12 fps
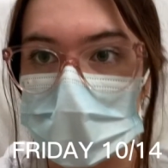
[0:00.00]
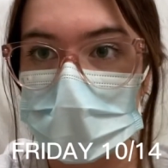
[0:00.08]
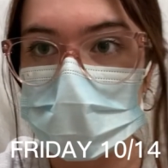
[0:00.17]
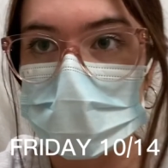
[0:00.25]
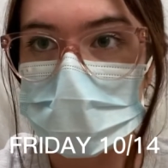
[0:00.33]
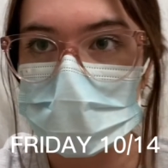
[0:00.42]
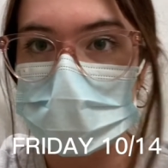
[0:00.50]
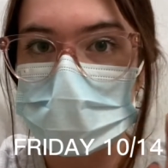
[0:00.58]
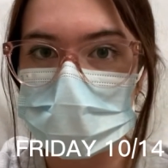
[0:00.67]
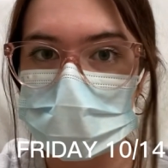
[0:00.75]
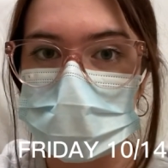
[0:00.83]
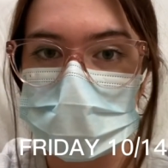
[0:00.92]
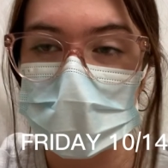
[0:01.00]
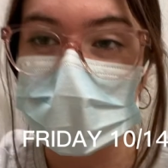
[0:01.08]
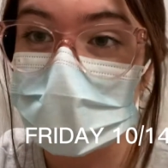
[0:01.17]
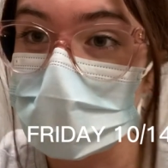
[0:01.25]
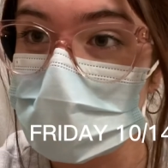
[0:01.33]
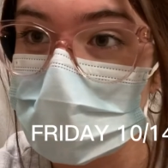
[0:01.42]
Hey, it's
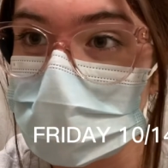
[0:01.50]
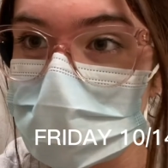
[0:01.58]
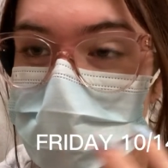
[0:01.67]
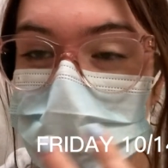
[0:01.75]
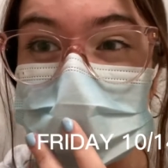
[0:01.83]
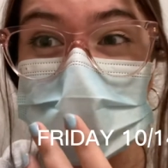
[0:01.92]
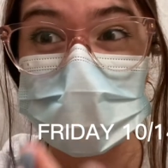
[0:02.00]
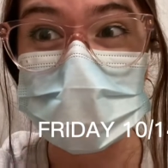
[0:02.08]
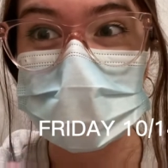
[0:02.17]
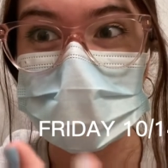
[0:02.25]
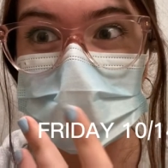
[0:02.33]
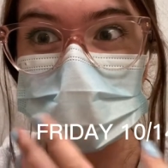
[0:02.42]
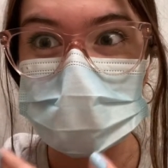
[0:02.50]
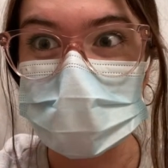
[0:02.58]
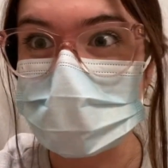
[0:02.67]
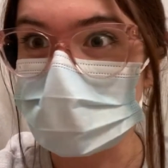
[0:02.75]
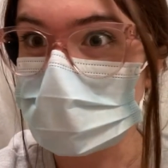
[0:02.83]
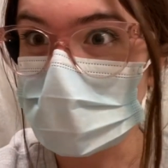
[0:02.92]
Friday, y'all. Sorry, I
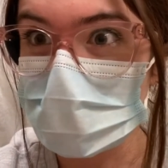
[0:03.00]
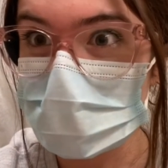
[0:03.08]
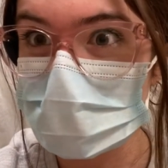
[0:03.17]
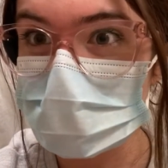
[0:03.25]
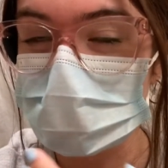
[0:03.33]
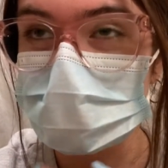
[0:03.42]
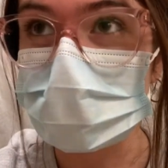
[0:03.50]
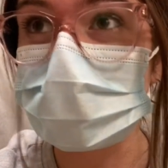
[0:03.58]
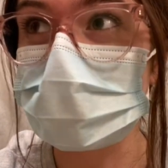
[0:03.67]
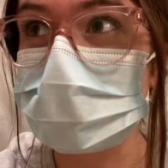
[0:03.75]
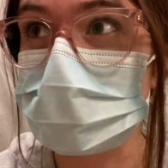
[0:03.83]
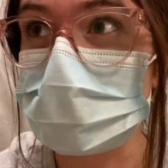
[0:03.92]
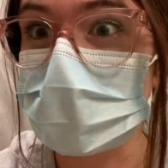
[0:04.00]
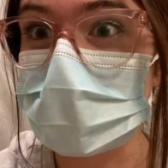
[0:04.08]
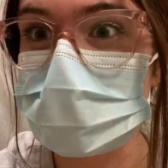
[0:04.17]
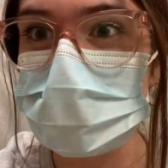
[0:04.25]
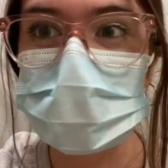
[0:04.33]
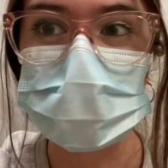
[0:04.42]
forgot to vlog for like a few
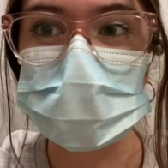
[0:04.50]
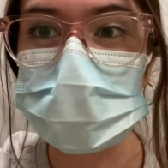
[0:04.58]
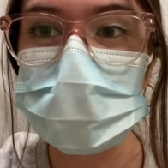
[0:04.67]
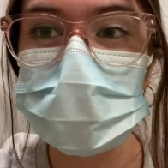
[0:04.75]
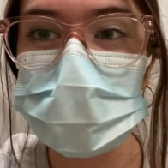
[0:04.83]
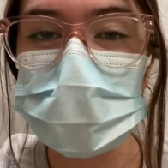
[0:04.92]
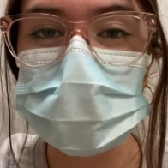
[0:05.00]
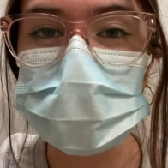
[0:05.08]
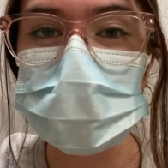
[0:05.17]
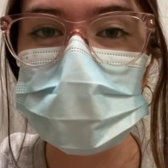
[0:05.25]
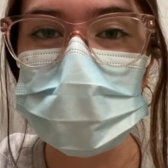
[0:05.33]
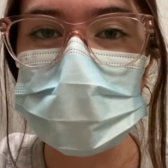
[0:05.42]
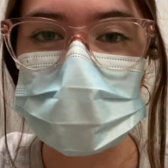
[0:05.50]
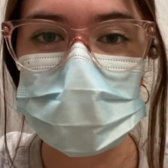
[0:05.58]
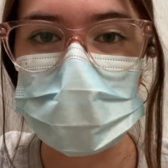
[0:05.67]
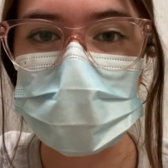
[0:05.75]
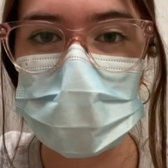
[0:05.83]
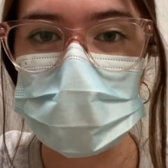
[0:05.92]
days, but nothing really
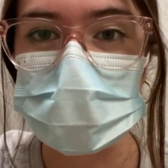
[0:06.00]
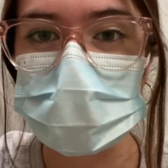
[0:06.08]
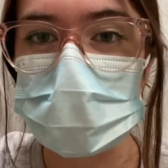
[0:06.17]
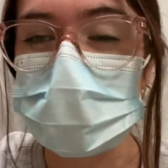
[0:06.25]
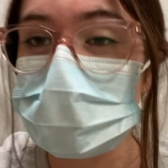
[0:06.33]
major happened.